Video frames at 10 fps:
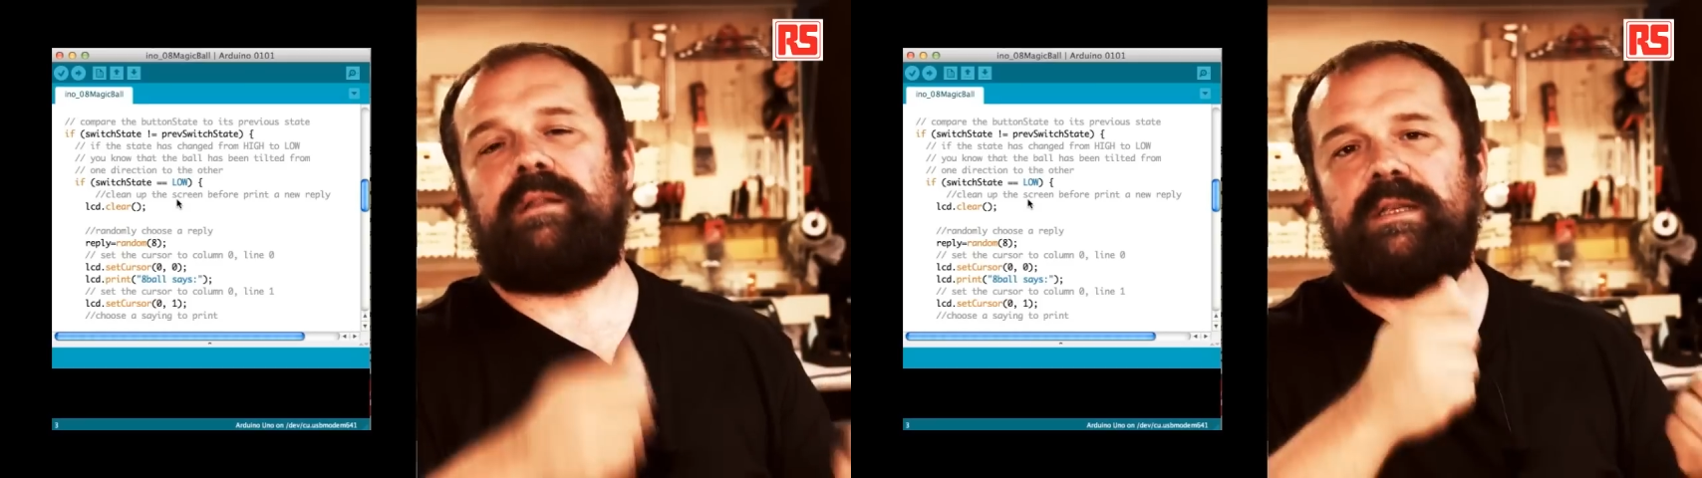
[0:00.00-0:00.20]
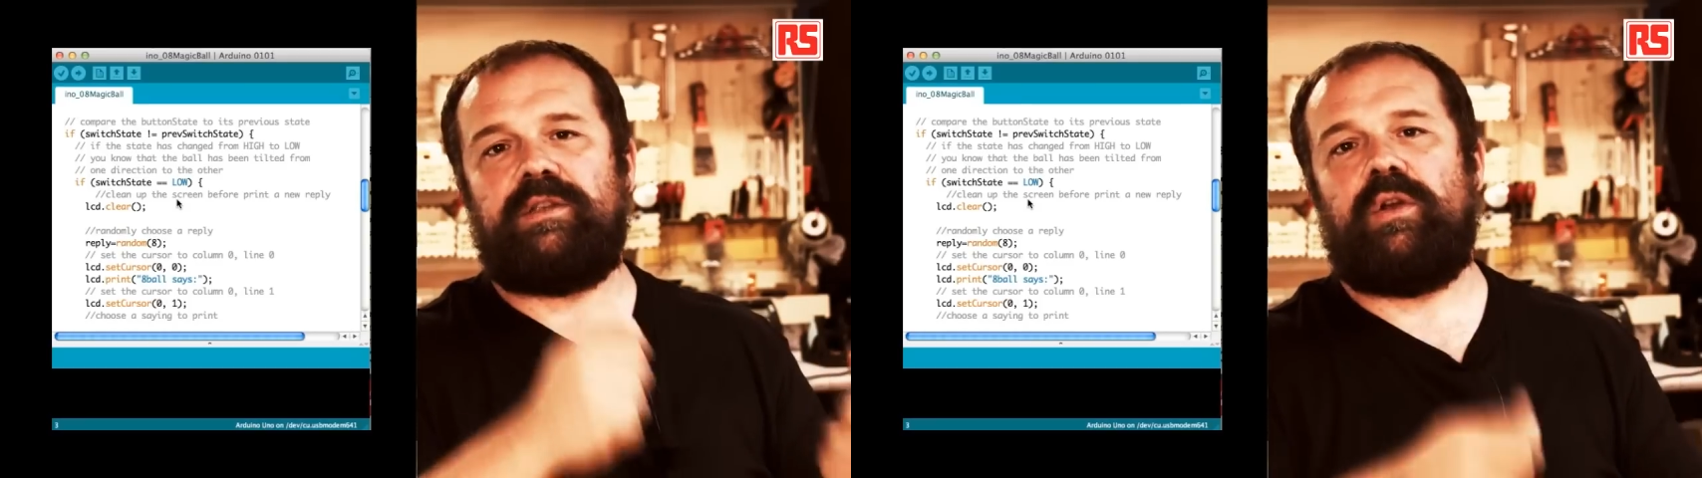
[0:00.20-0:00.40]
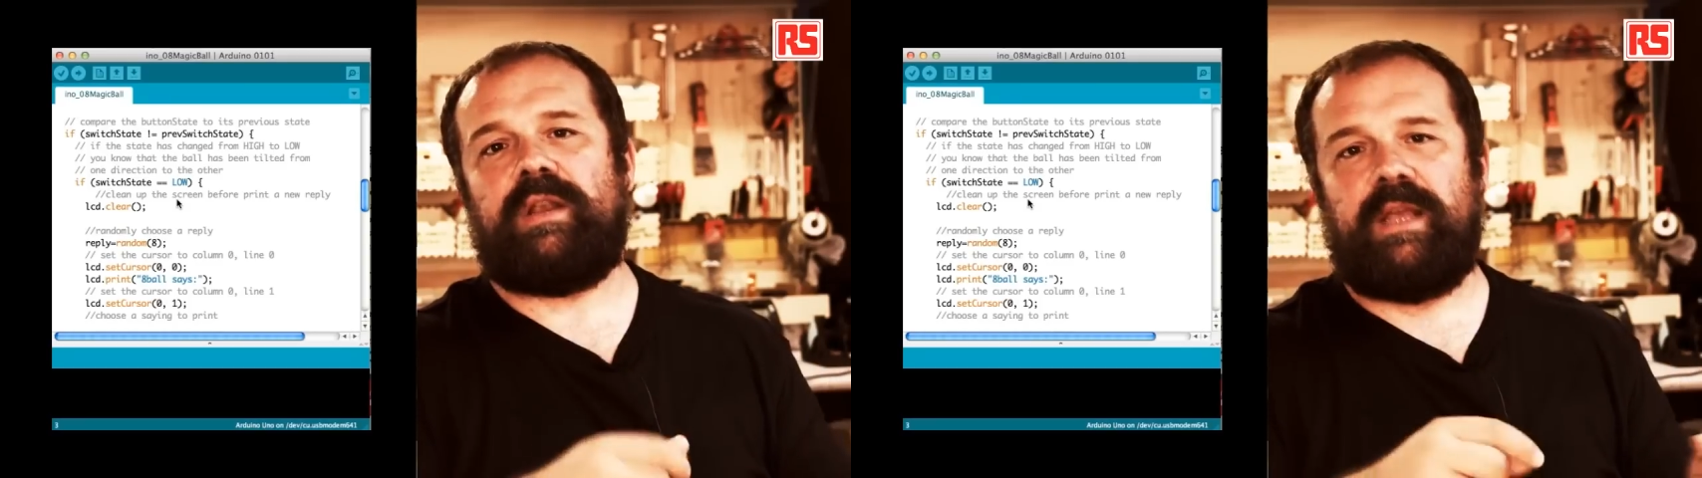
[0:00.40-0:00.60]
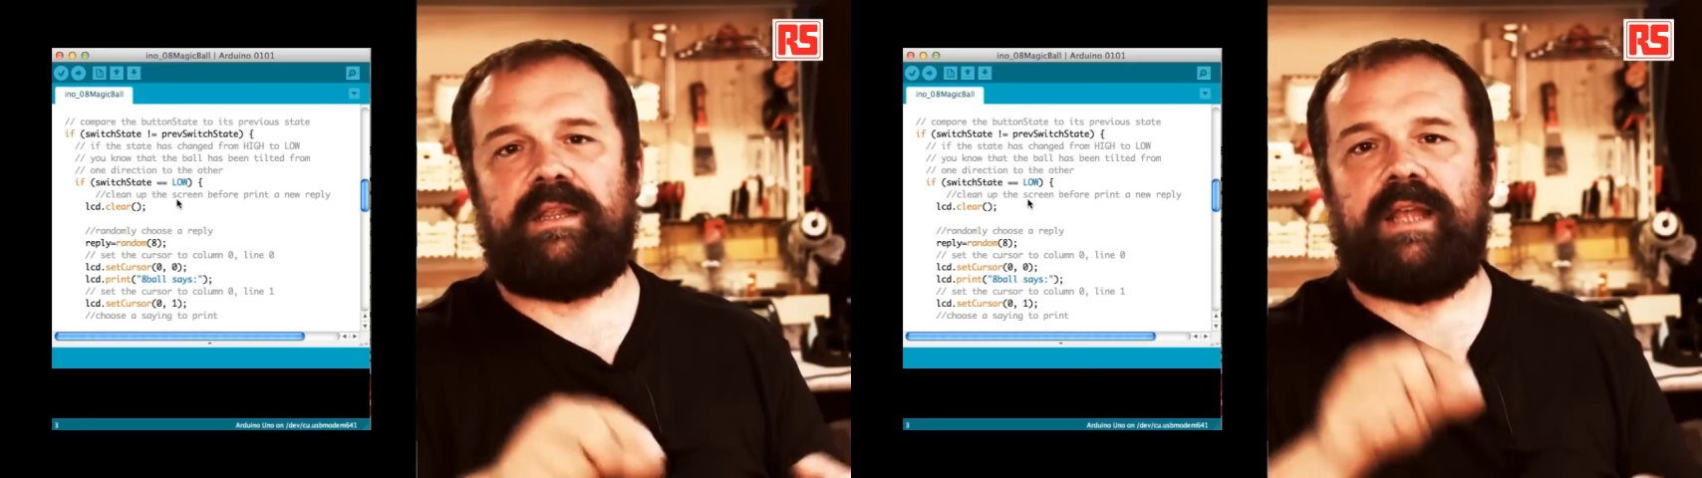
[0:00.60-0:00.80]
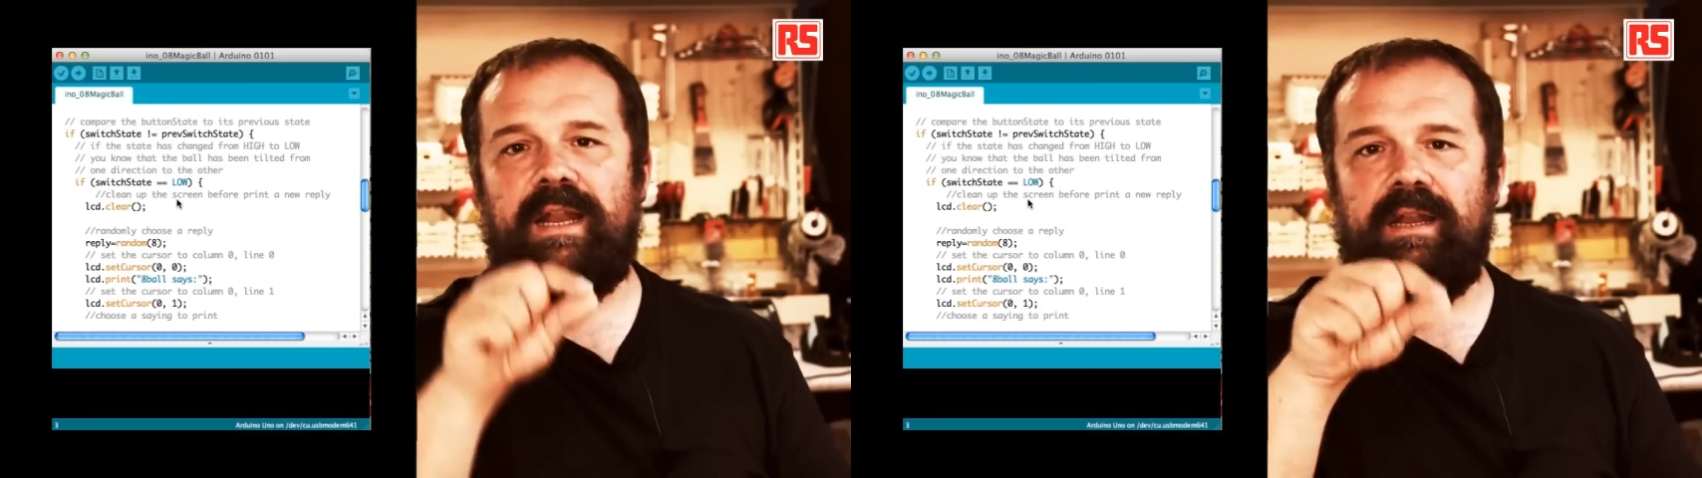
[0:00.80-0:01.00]
the
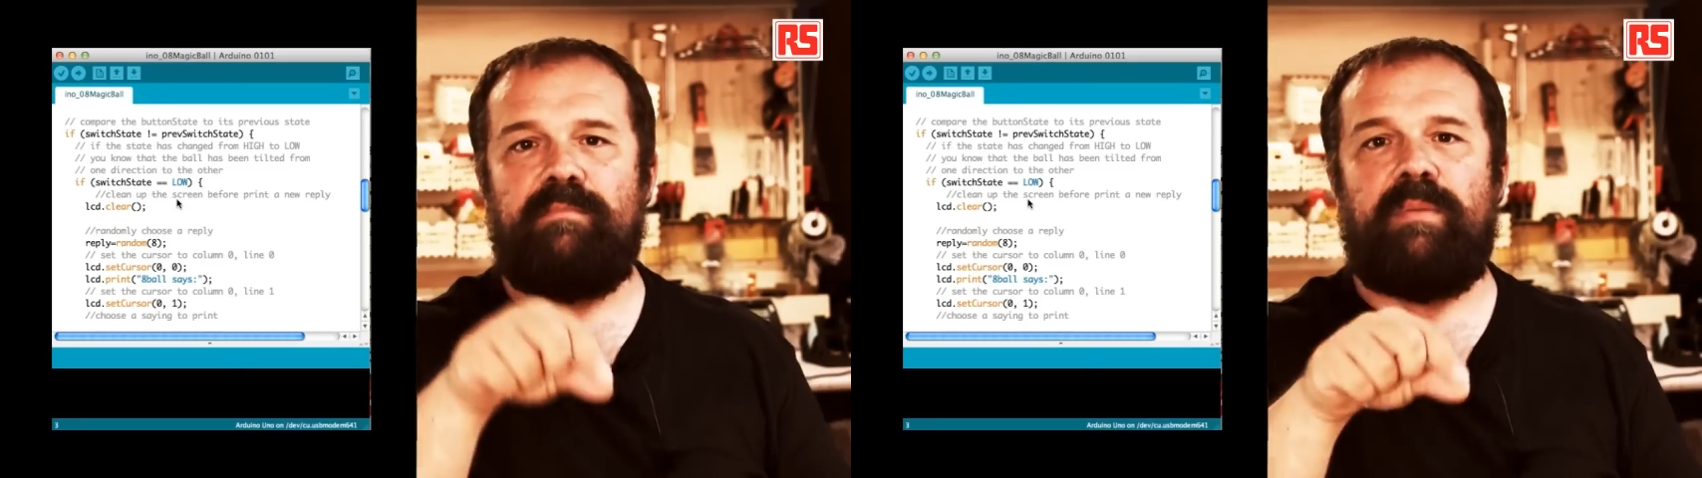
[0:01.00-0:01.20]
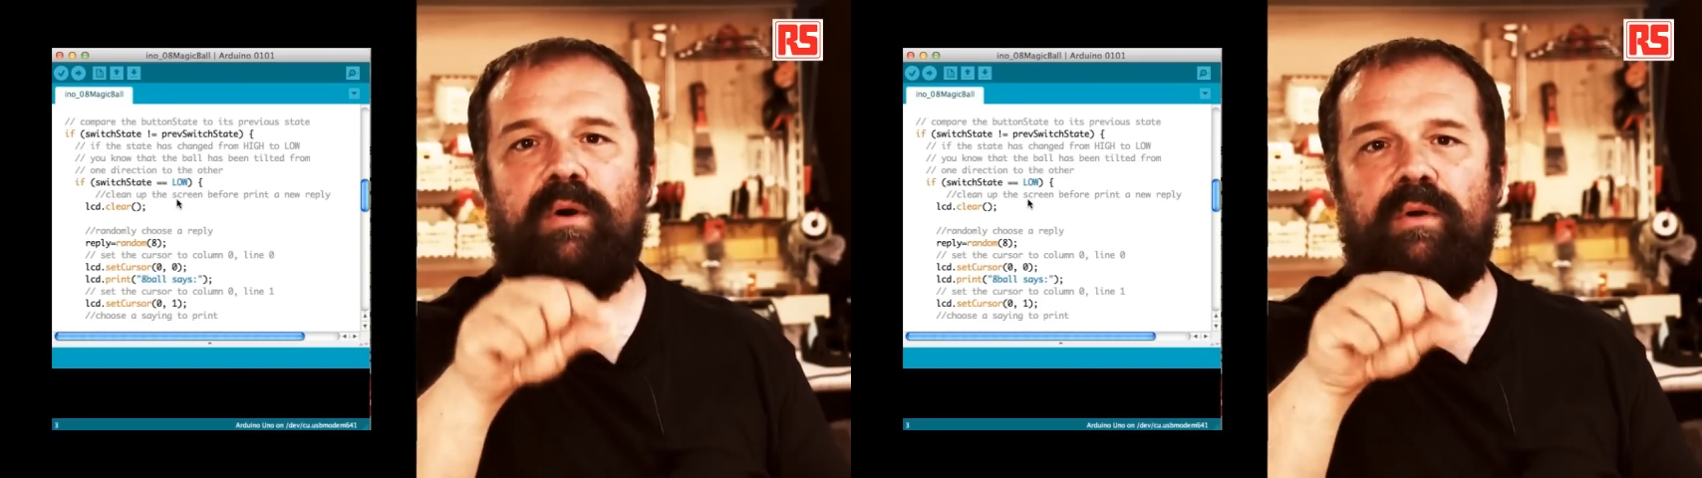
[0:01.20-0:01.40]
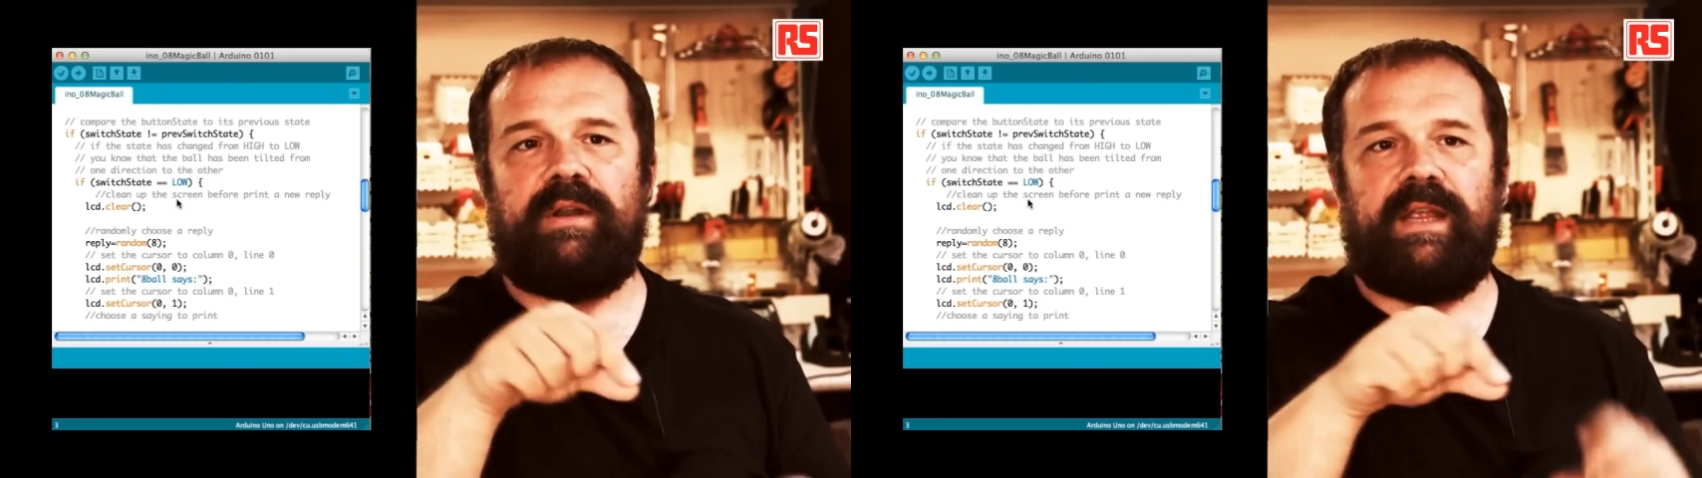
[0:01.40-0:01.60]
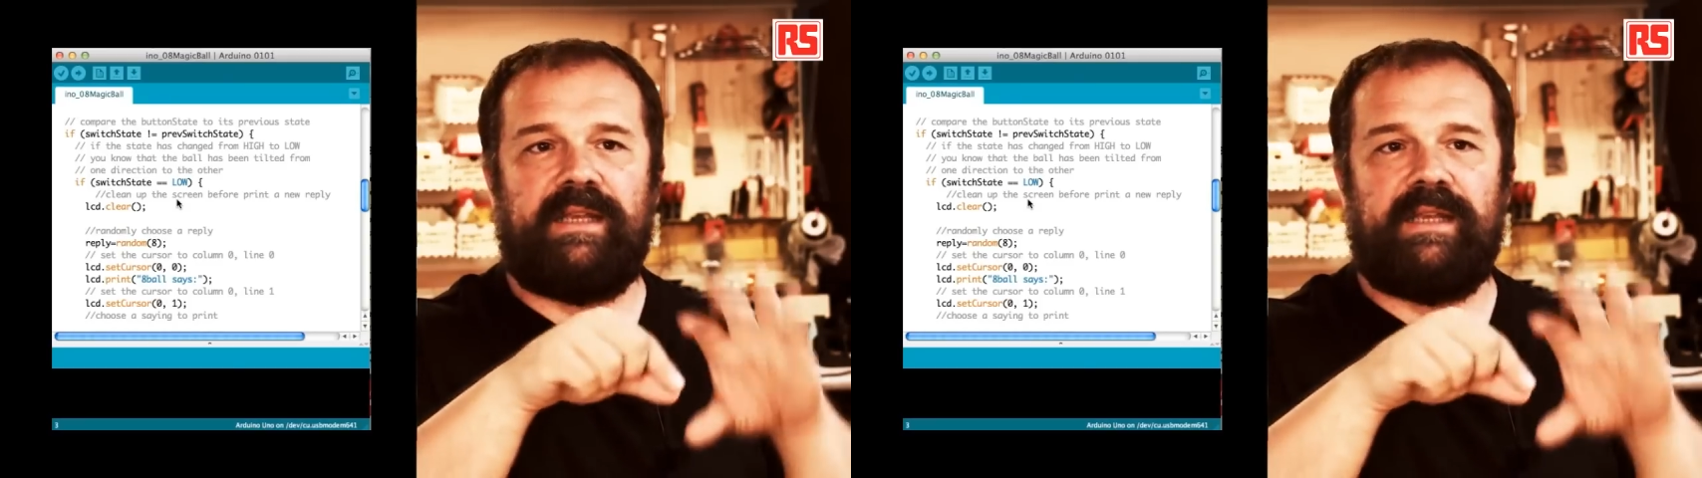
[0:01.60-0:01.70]
circuit and the ball